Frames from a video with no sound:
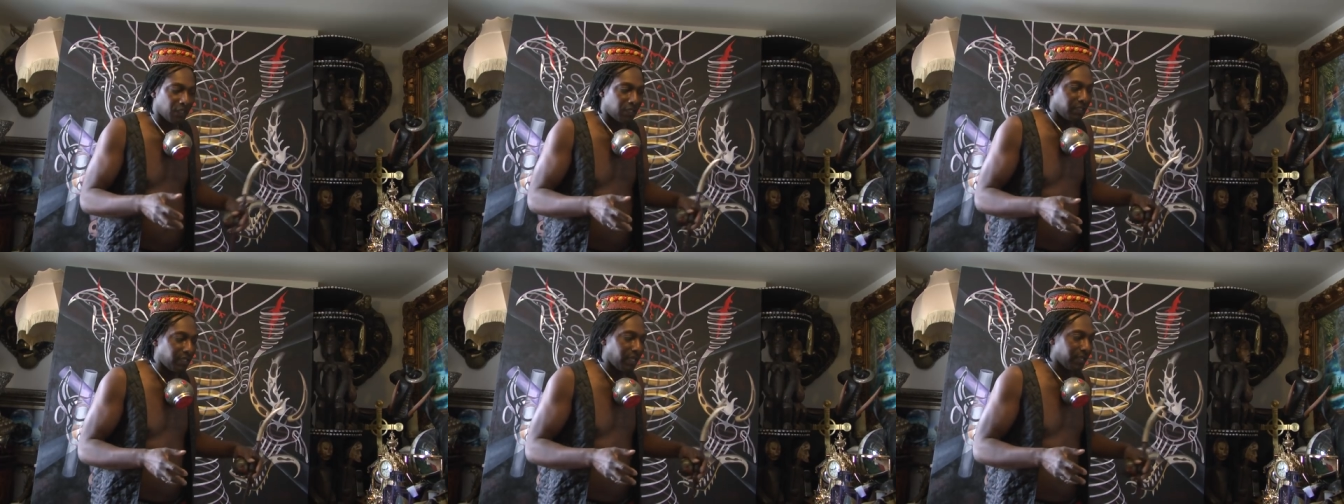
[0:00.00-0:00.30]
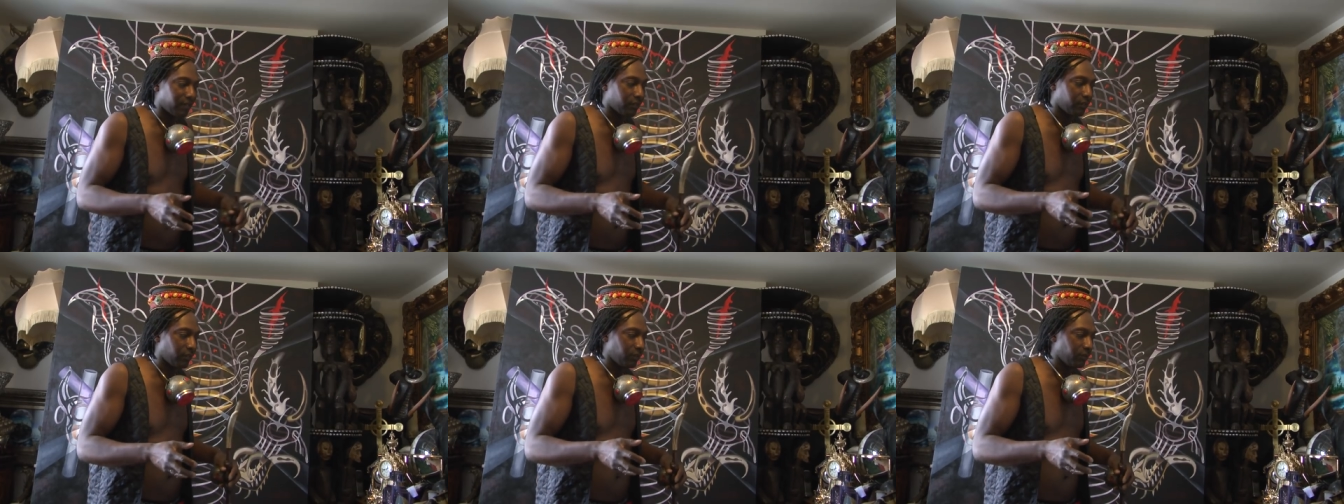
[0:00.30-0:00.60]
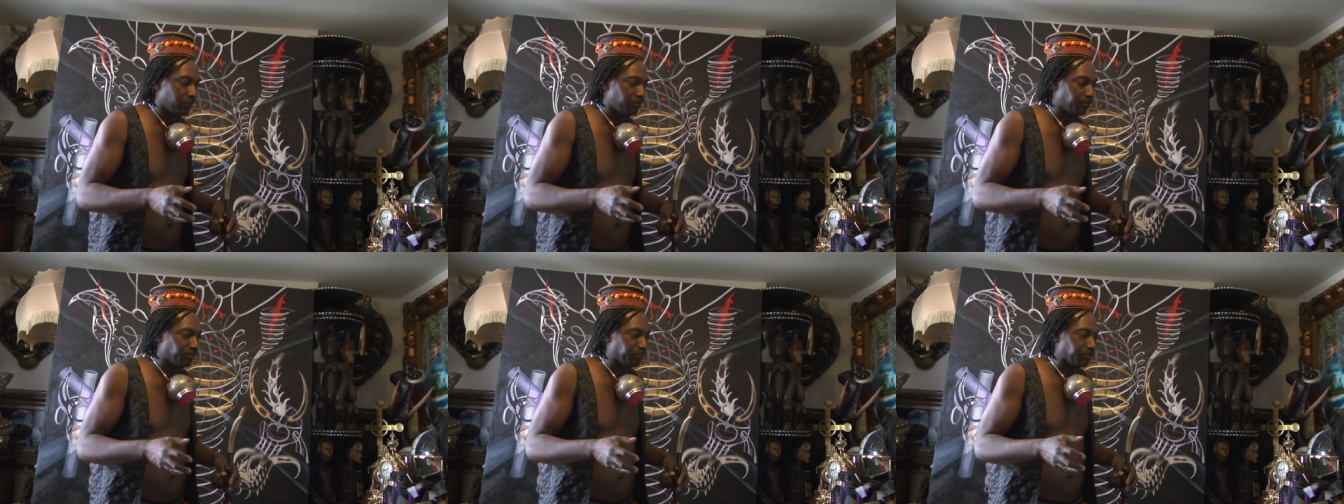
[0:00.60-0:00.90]
Like
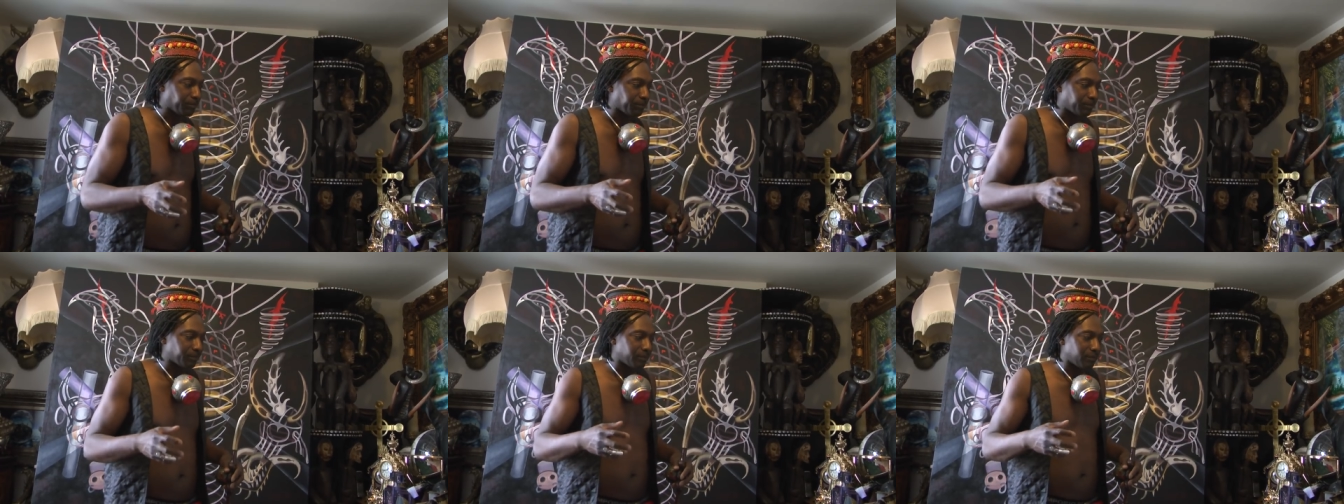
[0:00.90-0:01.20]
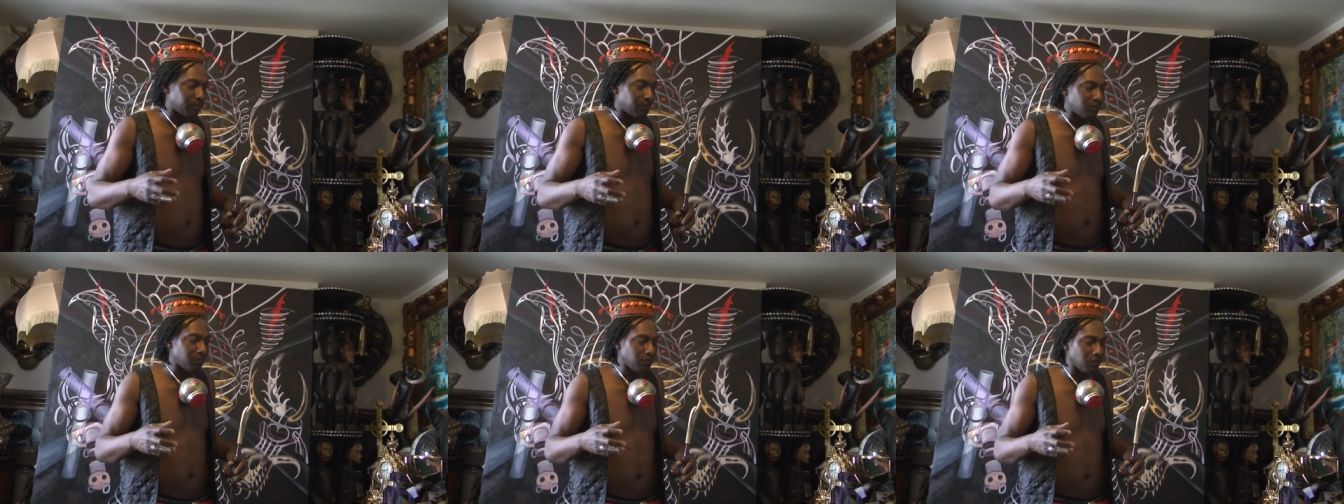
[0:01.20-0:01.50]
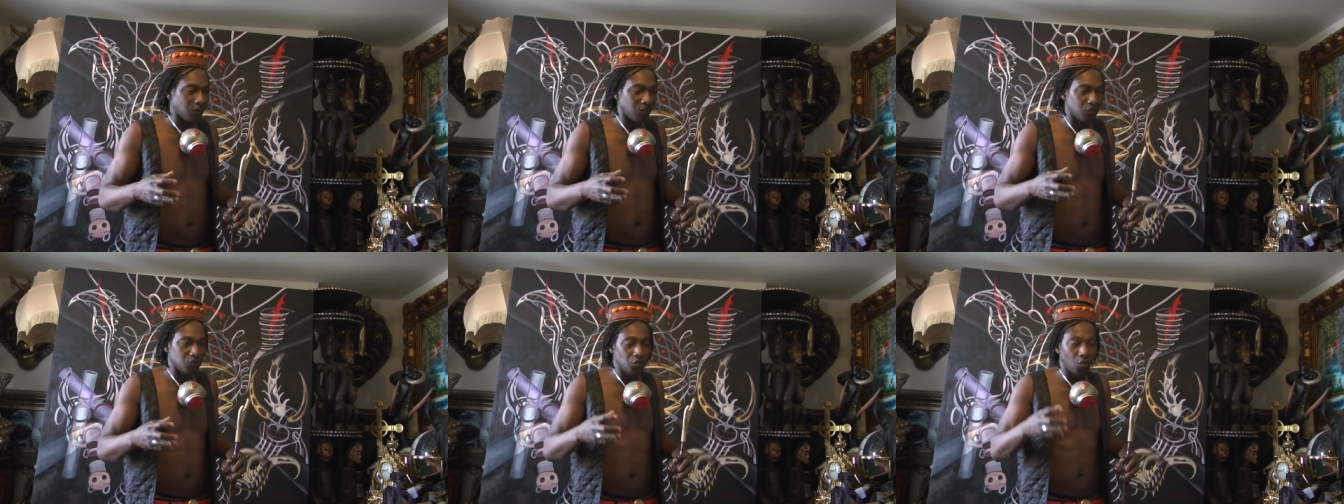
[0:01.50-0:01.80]
um,
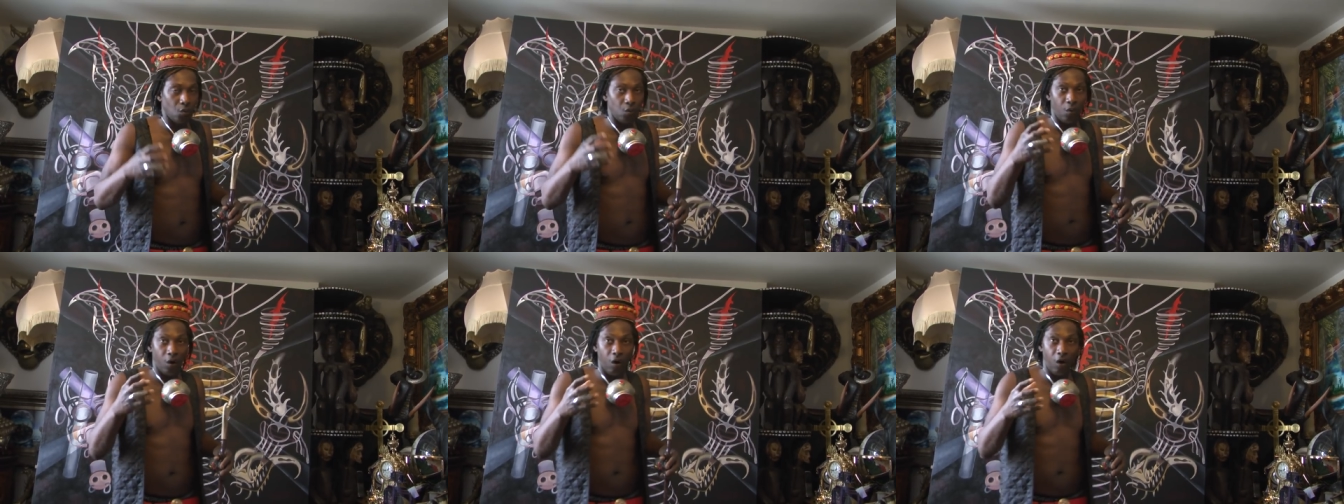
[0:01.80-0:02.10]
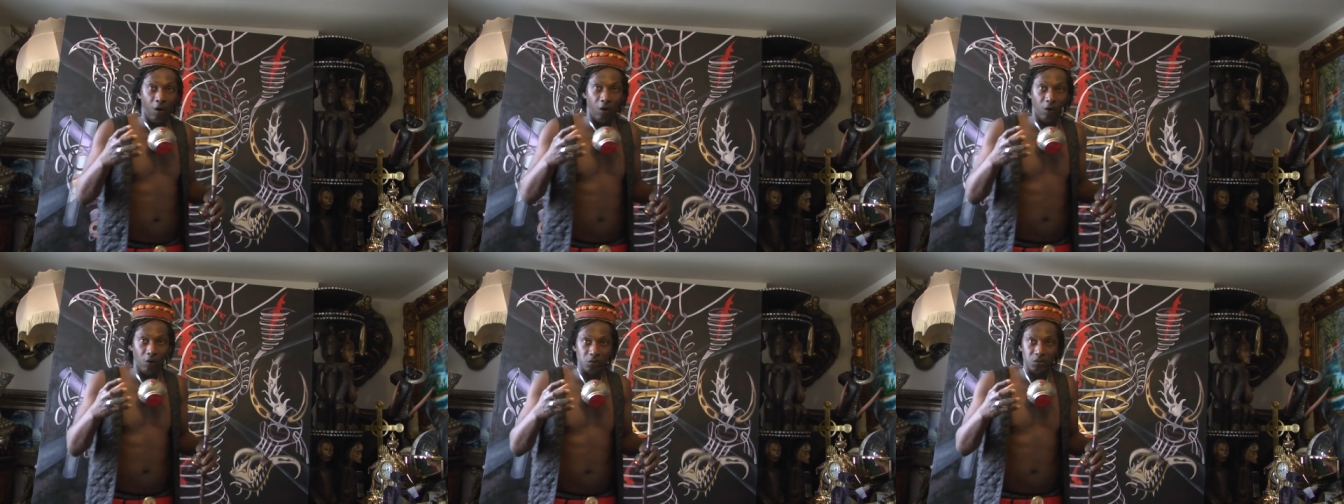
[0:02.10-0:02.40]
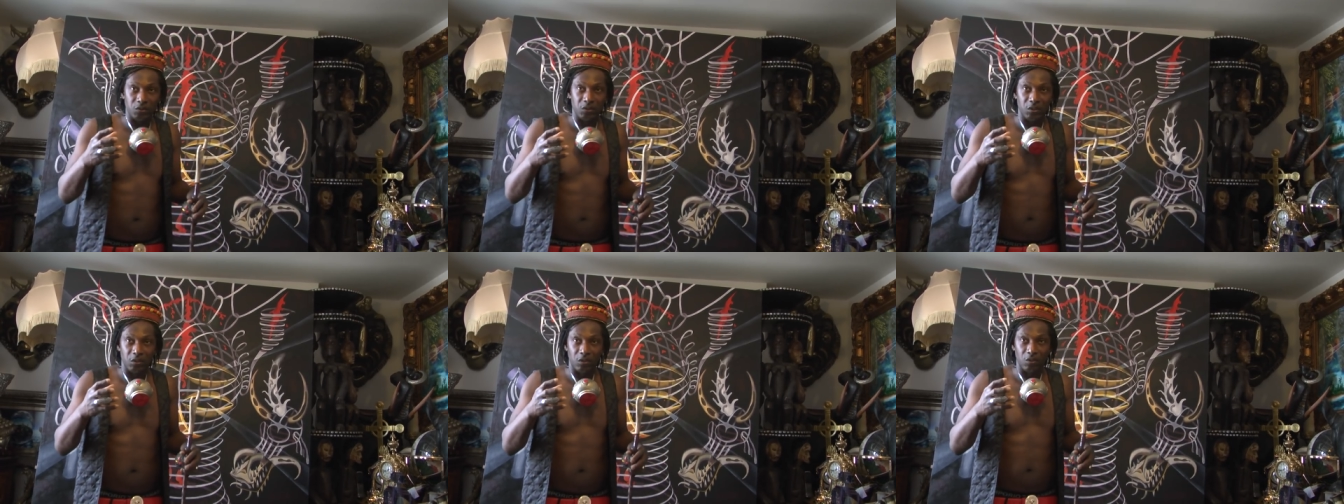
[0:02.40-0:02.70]
the
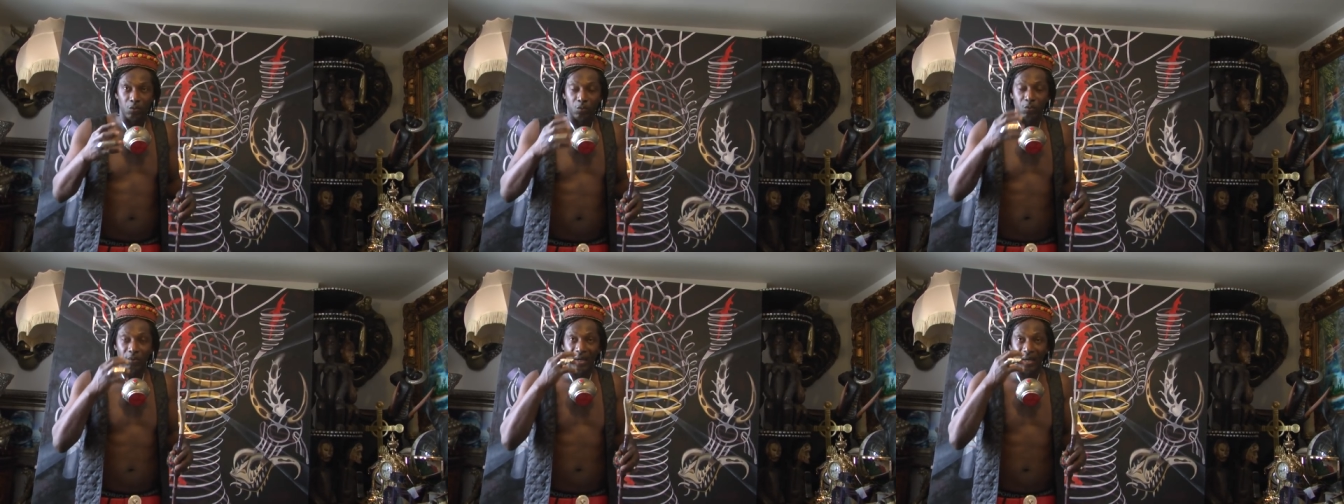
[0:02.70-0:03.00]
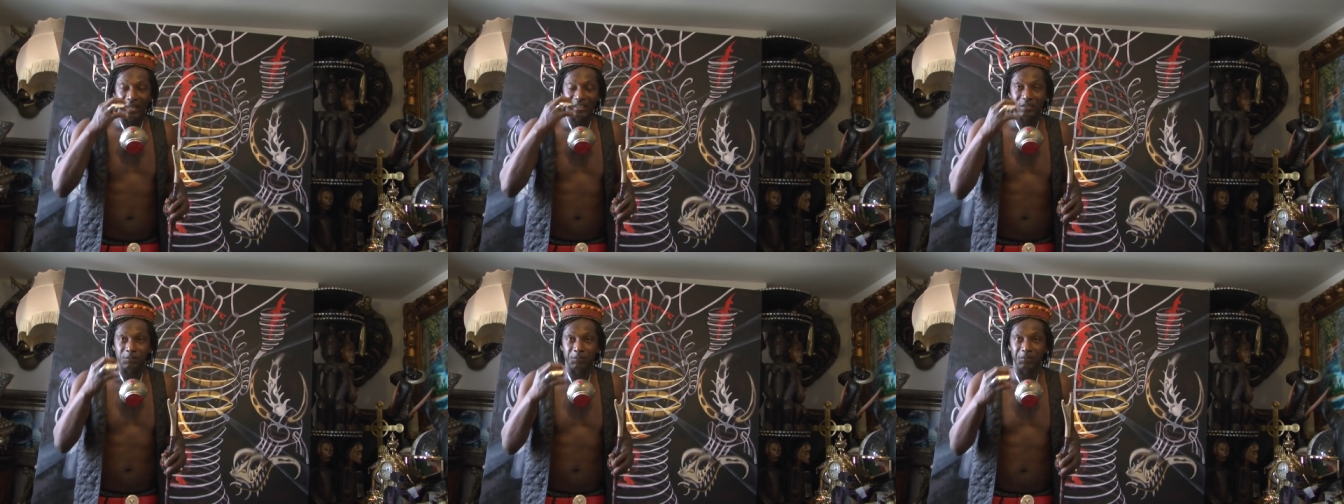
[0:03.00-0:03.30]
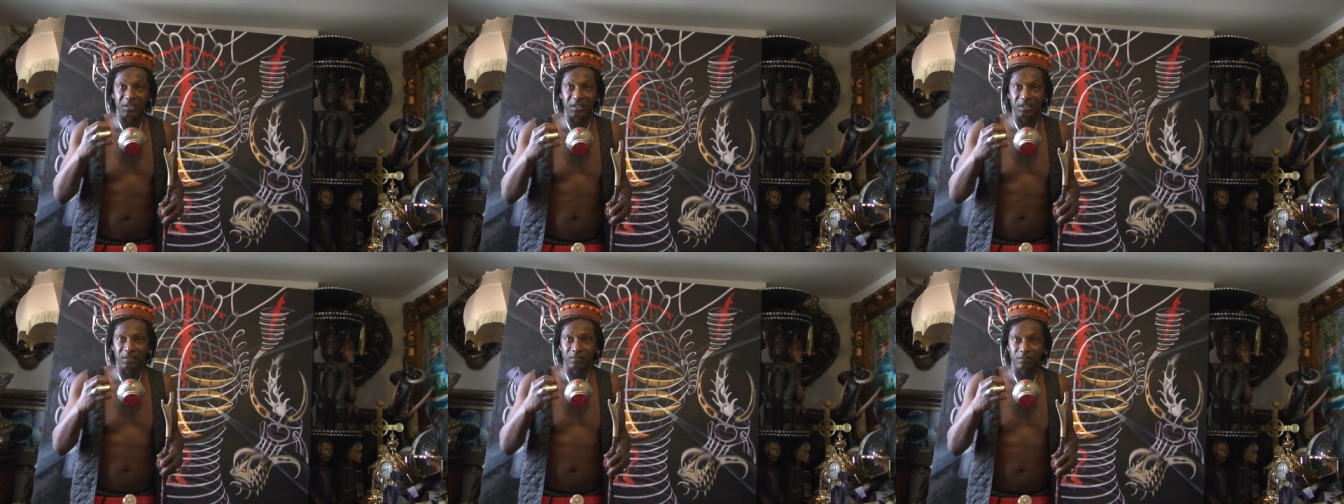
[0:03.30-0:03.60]
word we are
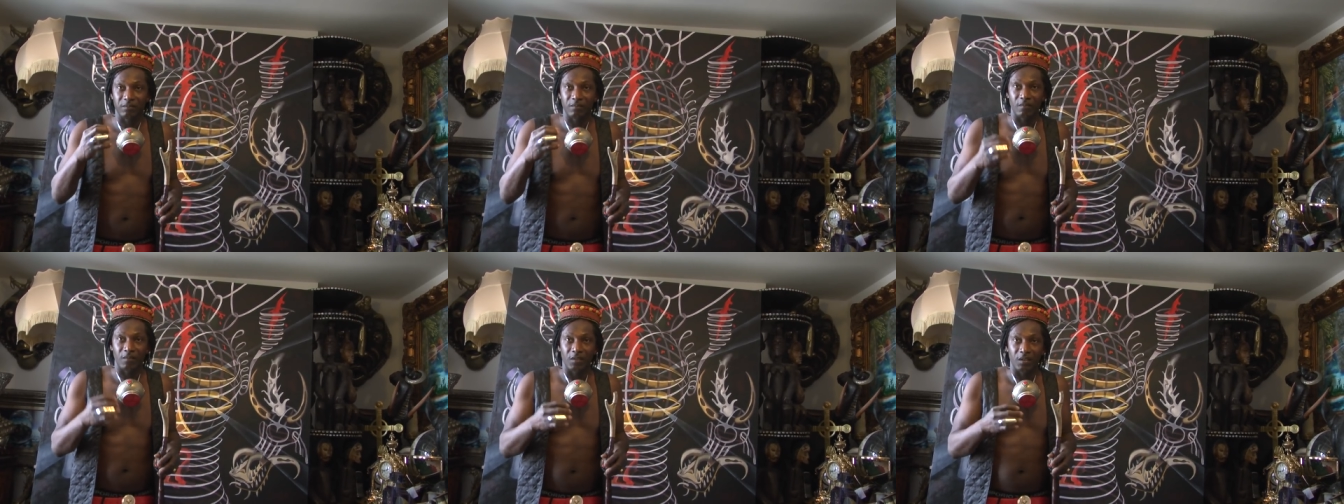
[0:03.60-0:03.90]
speaking.